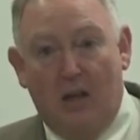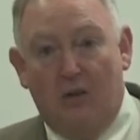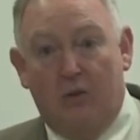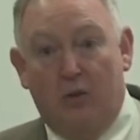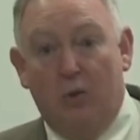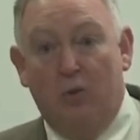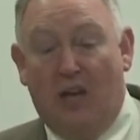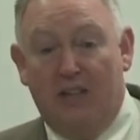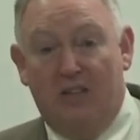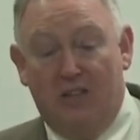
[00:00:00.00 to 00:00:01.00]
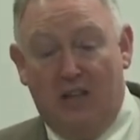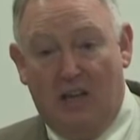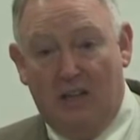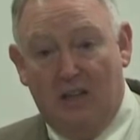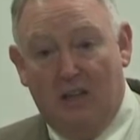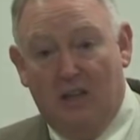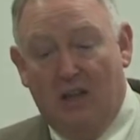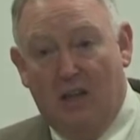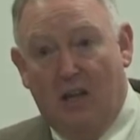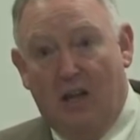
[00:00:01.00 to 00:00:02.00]
to 1980
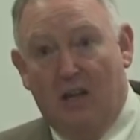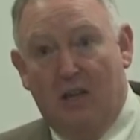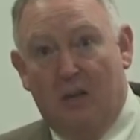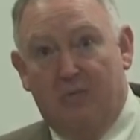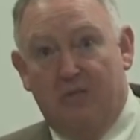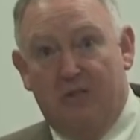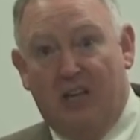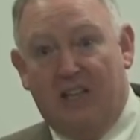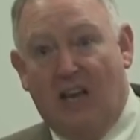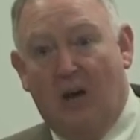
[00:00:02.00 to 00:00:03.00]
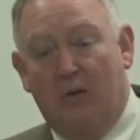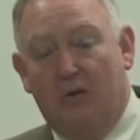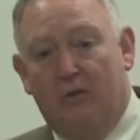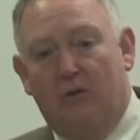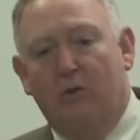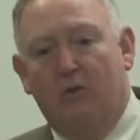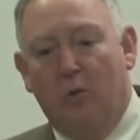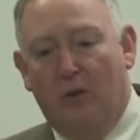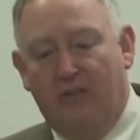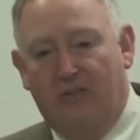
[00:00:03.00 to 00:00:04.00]
and then project out to
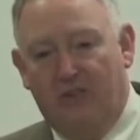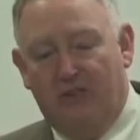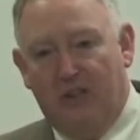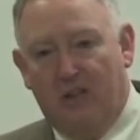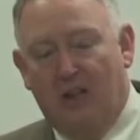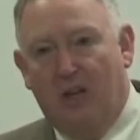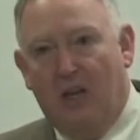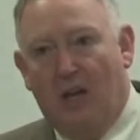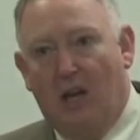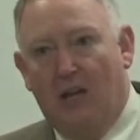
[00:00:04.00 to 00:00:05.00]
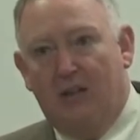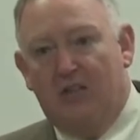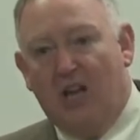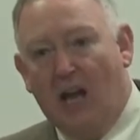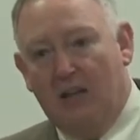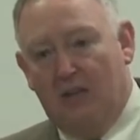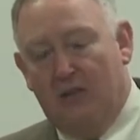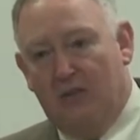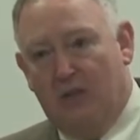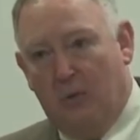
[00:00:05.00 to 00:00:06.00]
2050. And the
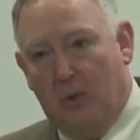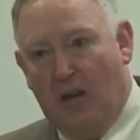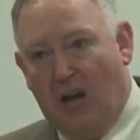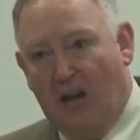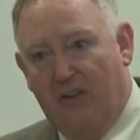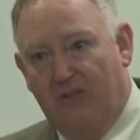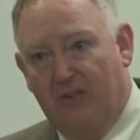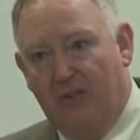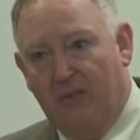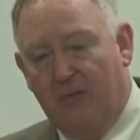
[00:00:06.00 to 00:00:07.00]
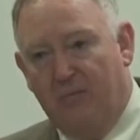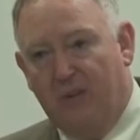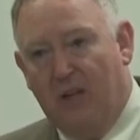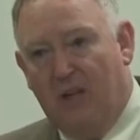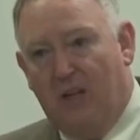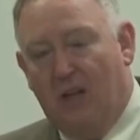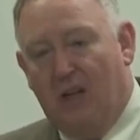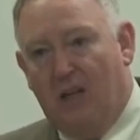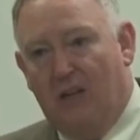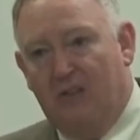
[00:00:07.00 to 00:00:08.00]
challenge that we have
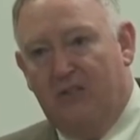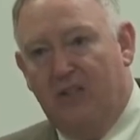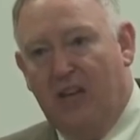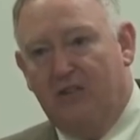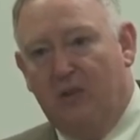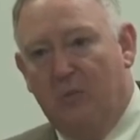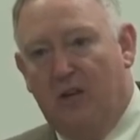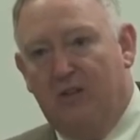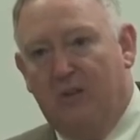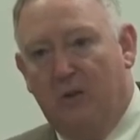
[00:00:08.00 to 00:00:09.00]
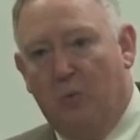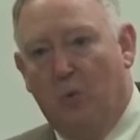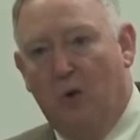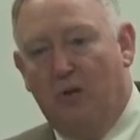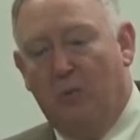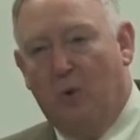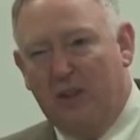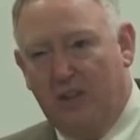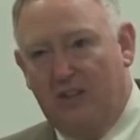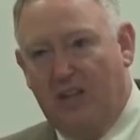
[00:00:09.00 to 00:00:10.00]
is not so much where, what
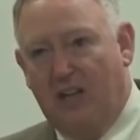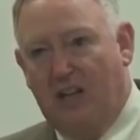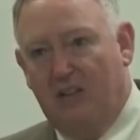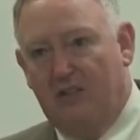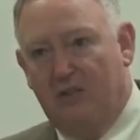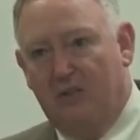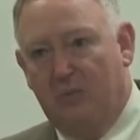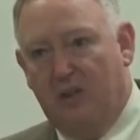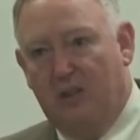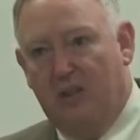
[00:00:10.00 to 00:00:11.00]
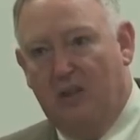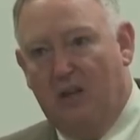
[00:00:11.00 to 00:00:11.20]
the technologies will be,